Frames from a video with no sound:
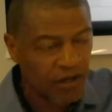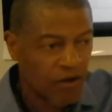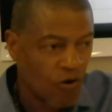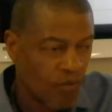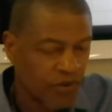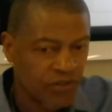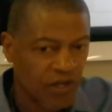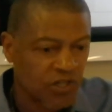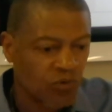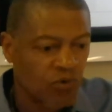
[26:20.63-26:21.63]
a
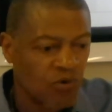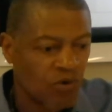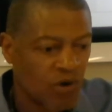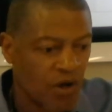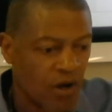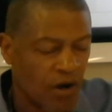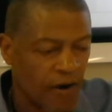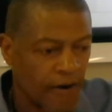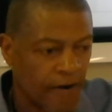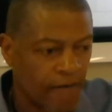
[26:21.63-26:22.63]
homosexual
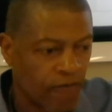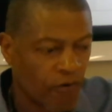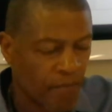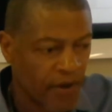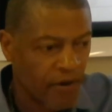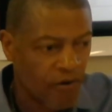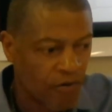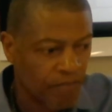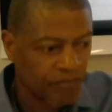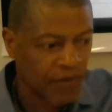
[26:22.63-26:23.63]
for a
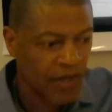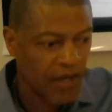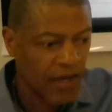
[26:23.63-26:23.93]
male,